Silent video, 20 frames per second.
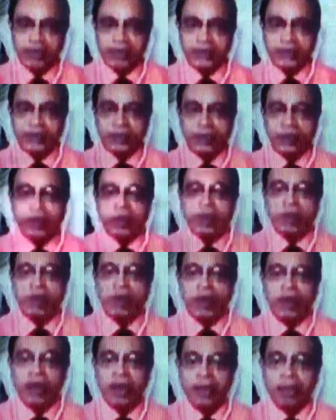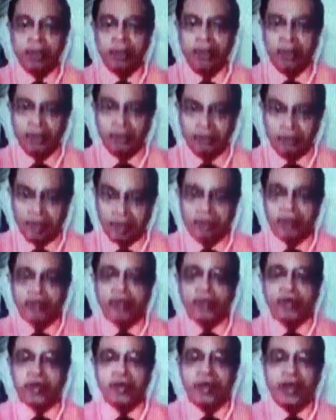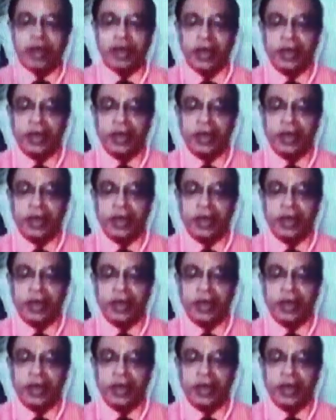So people should